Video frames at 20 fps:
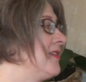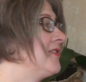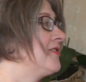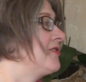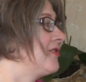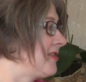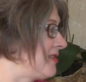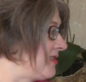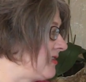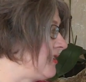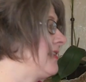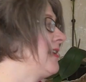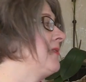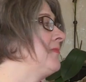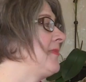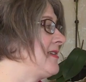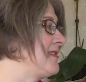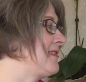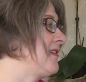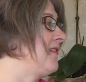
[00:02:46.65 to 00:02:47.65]
just to get
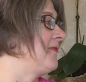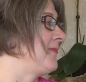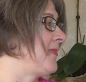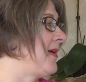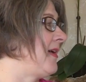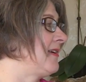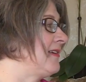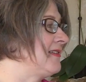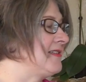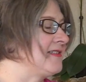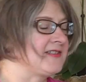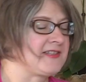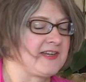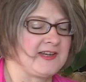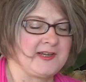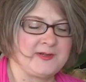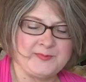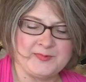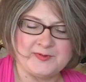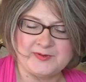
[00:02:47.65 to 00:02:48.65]
myself back into
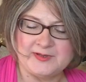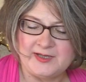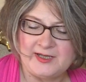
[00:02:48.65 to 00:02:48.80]
shape.